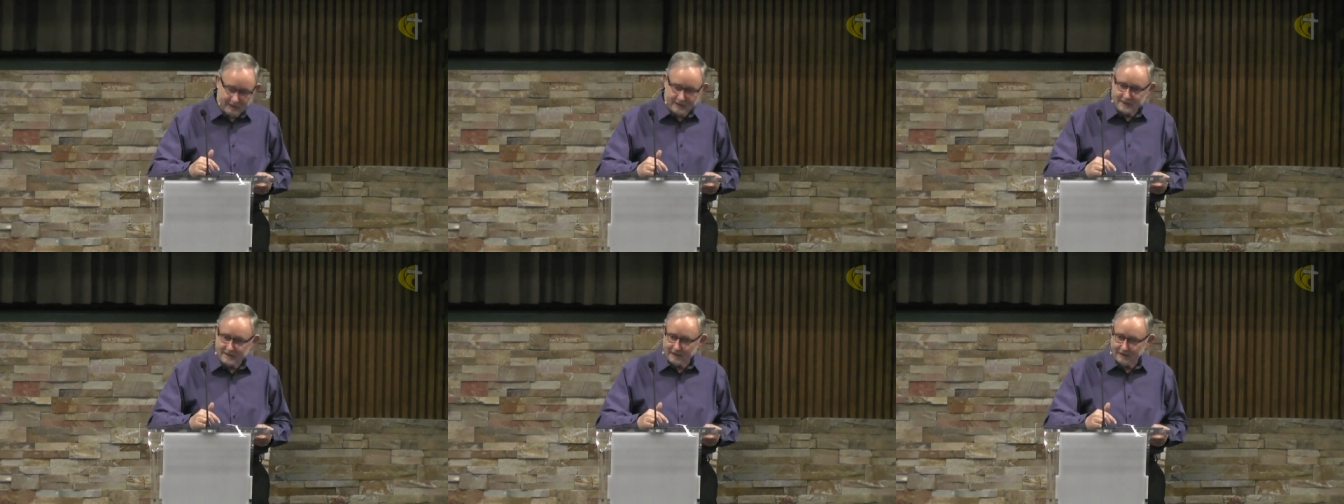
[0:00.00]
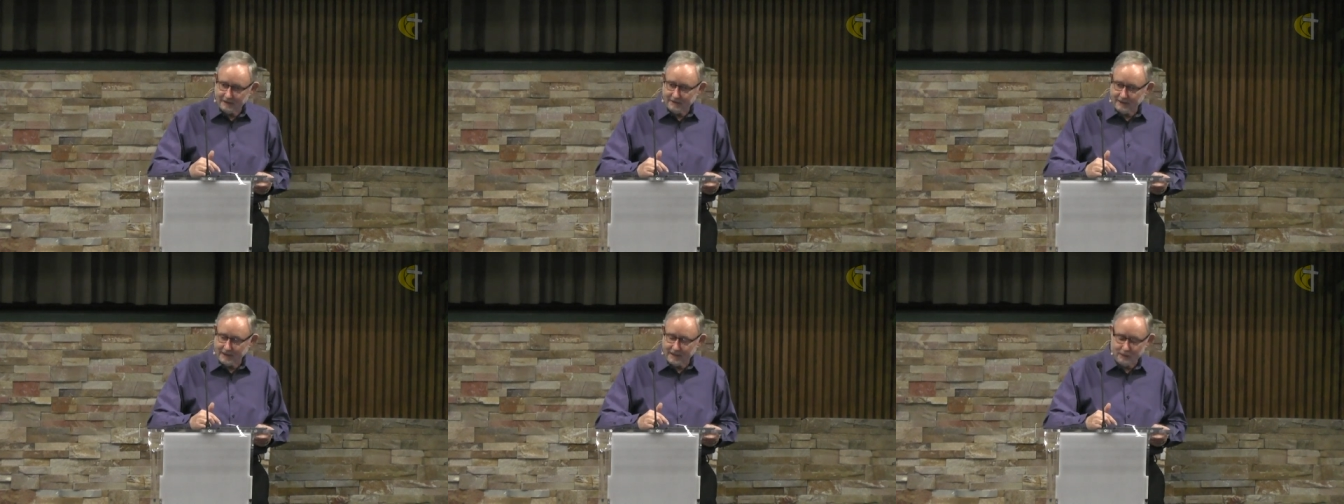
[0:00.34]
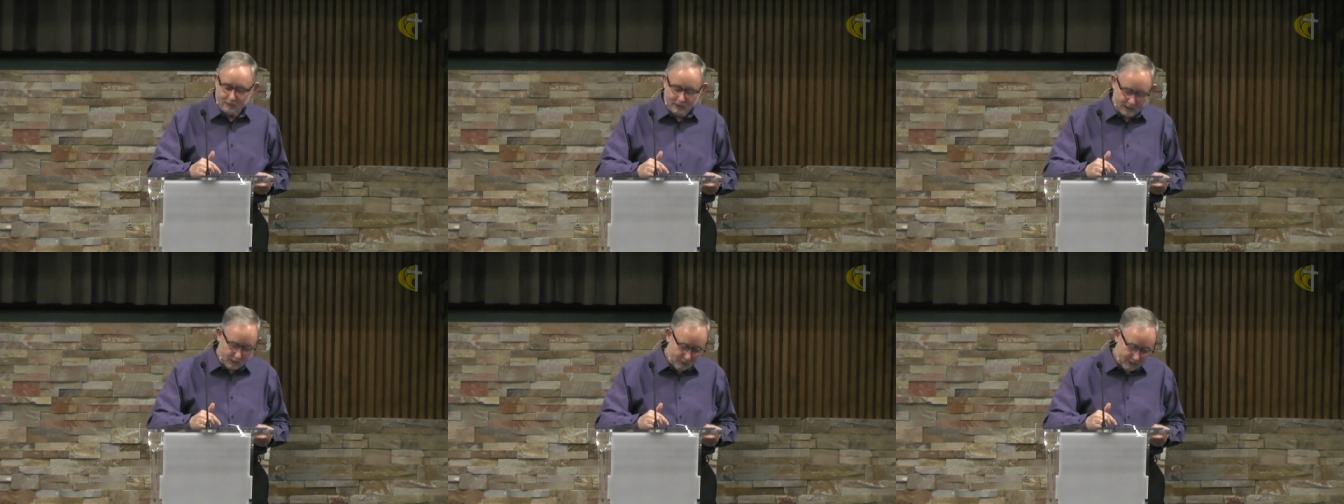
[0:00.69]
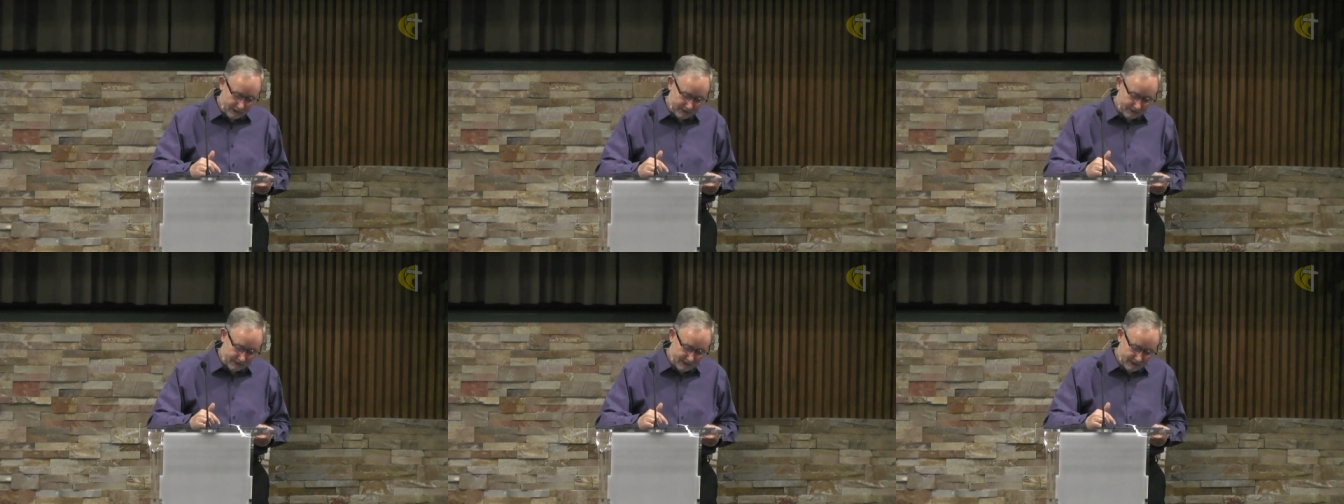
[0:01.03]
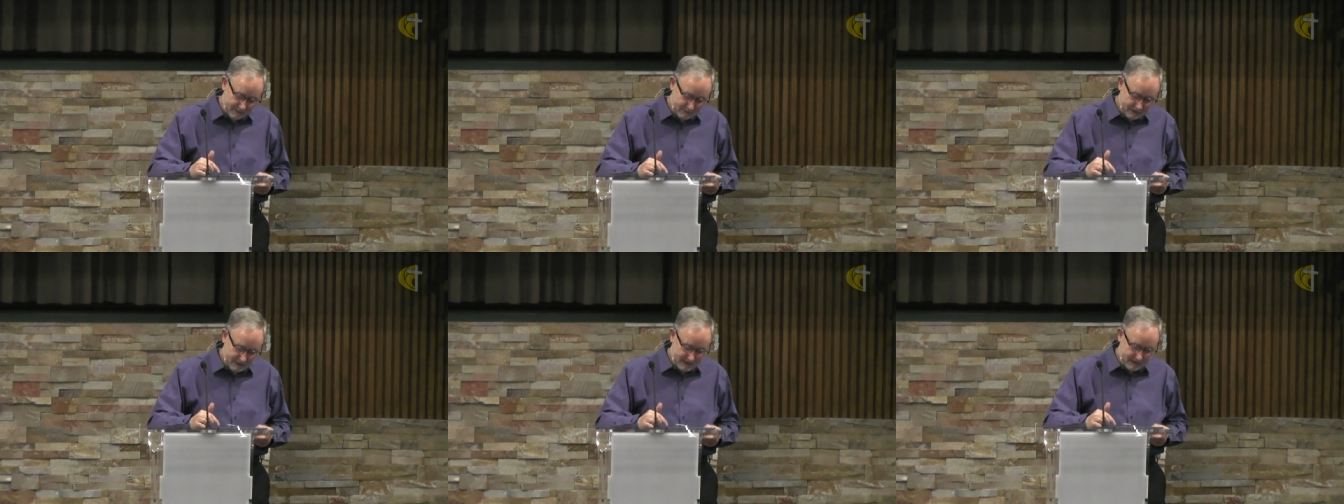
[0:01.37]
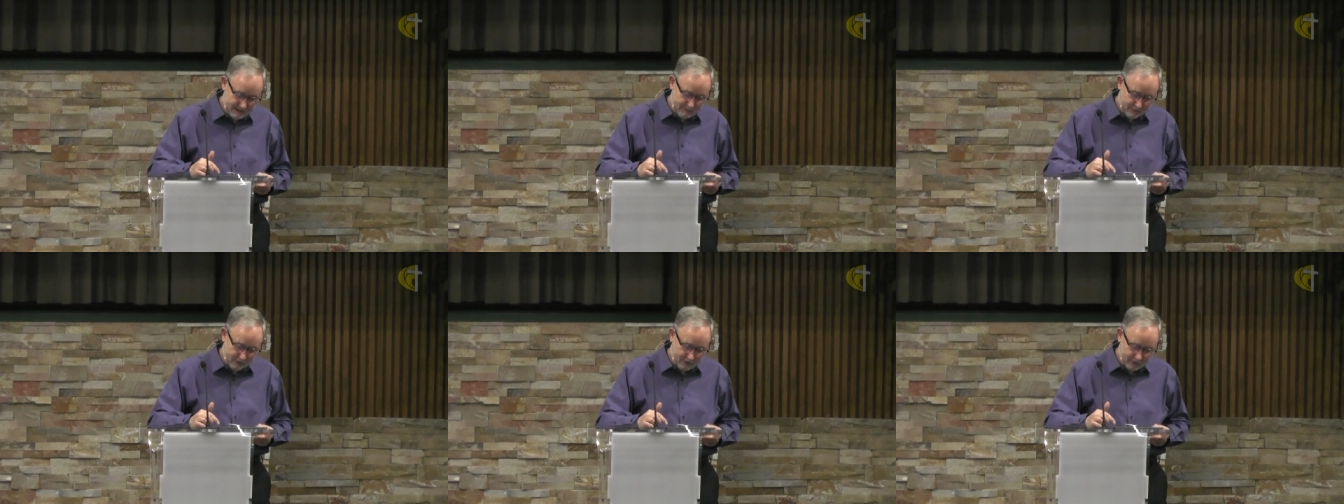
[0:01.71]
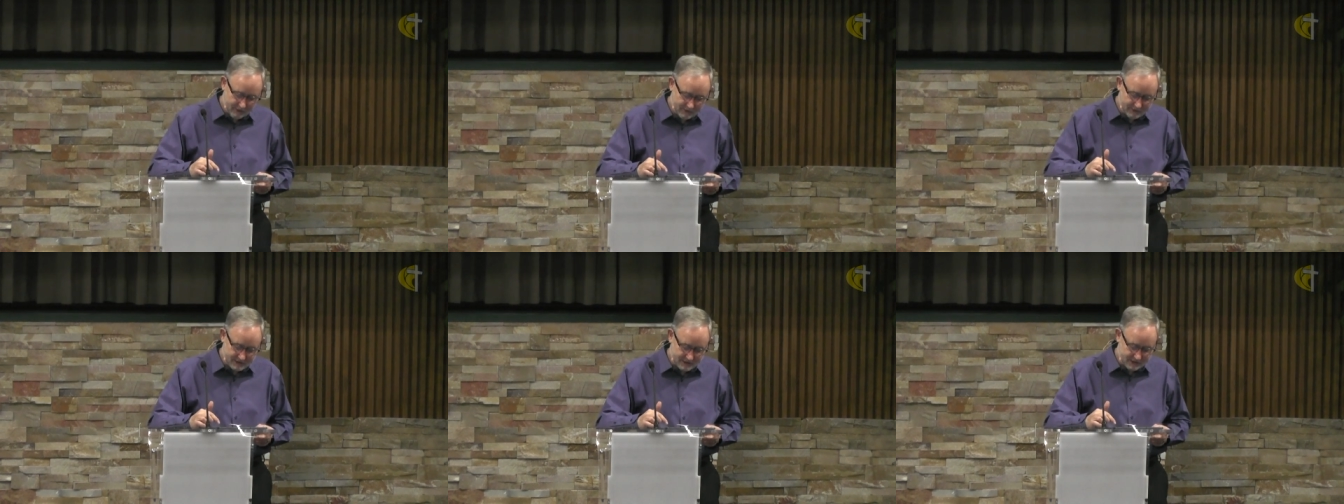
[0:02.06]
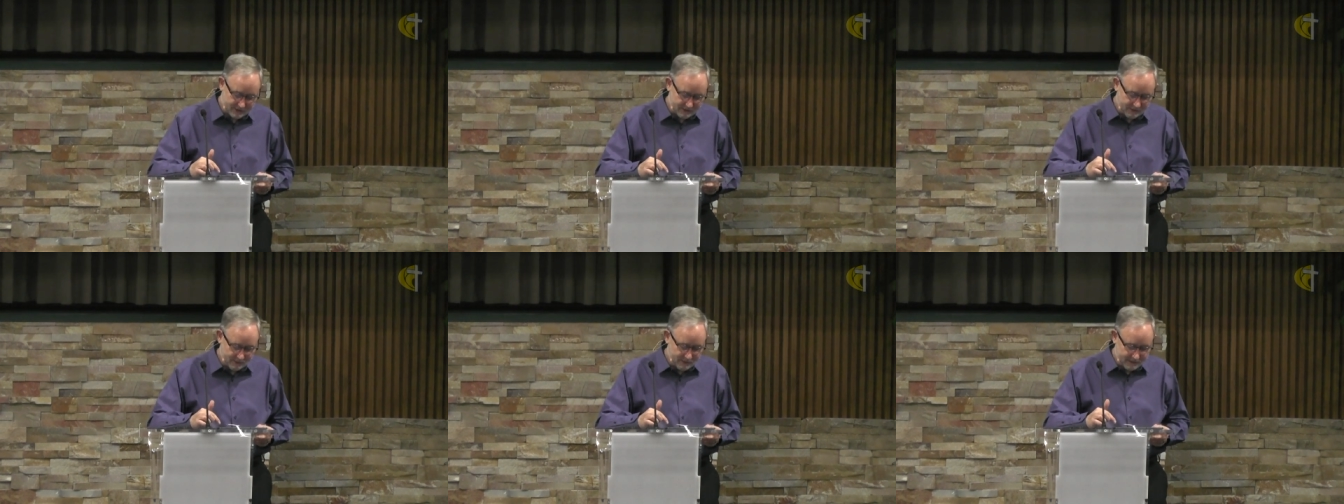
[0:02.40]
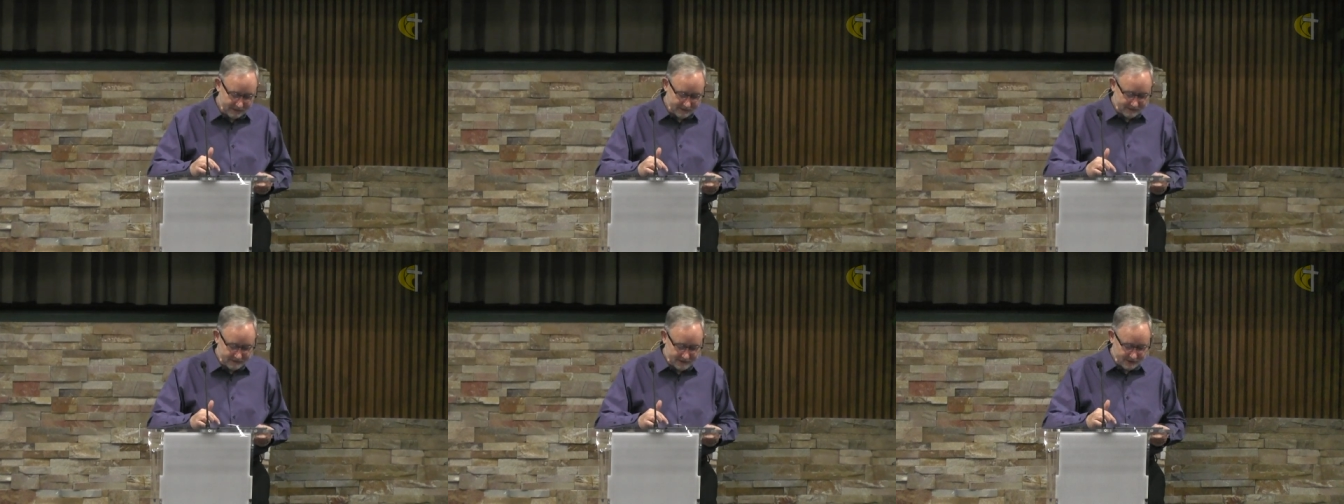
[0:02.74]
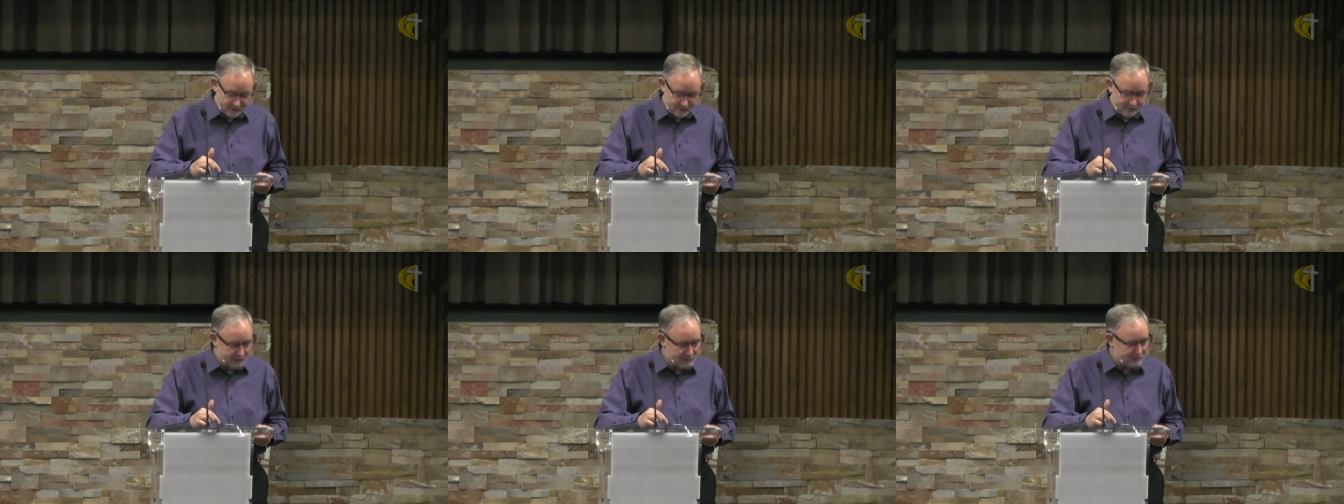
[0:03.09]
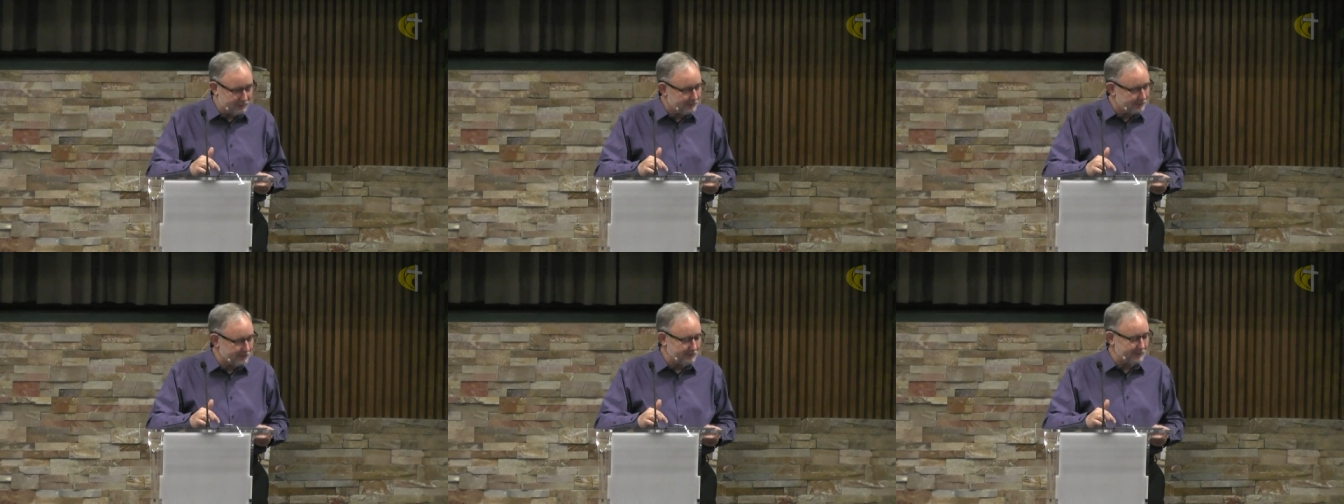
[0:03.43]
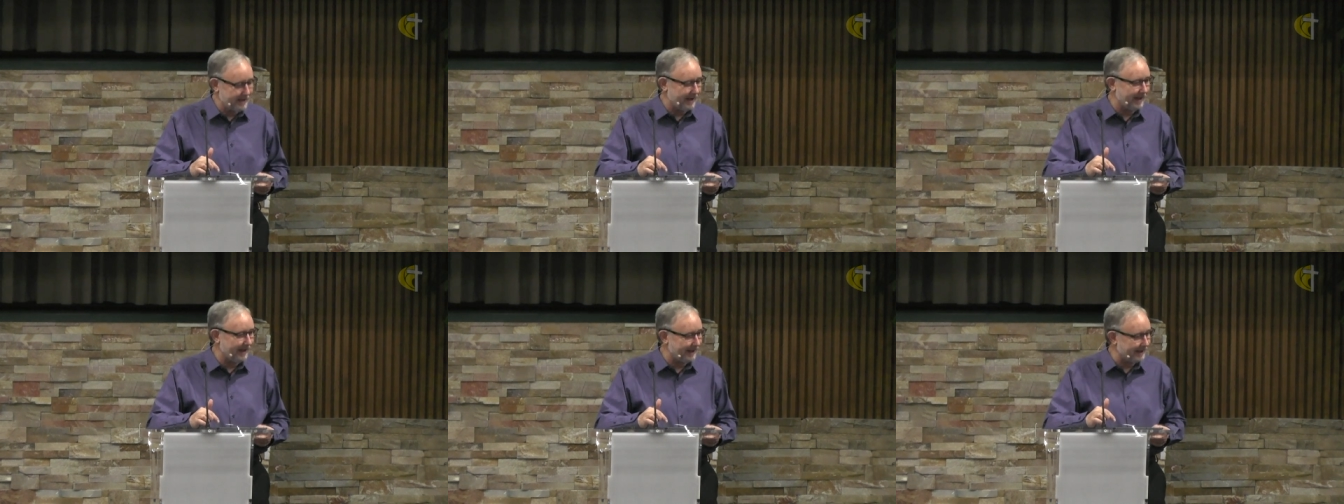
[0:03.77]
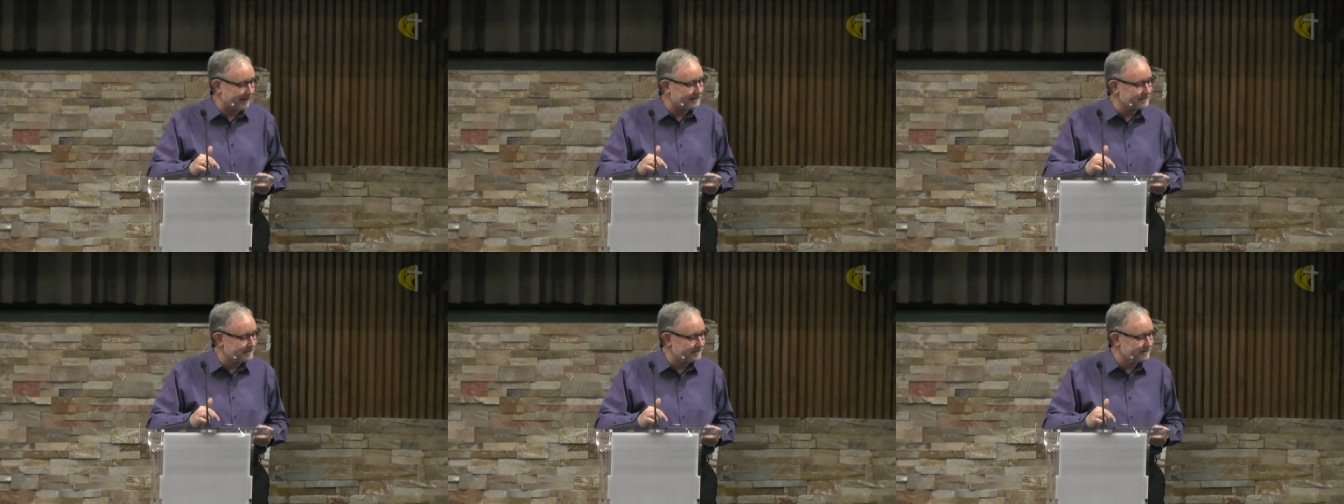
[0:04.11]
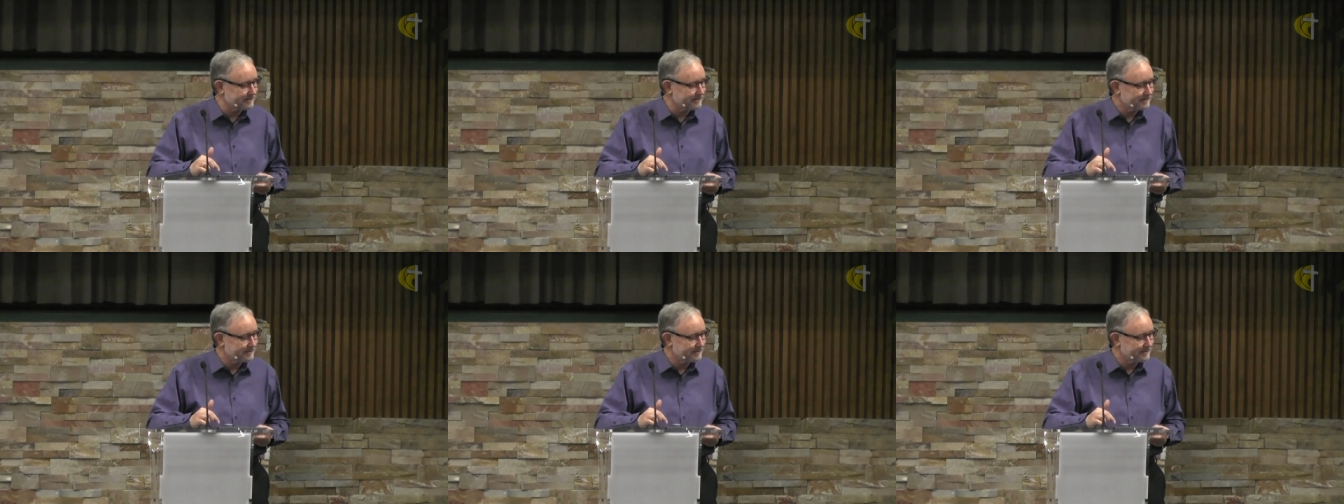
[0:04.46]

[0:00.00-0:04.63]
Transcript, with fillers: tale, they require upkeep also. And so who knew that?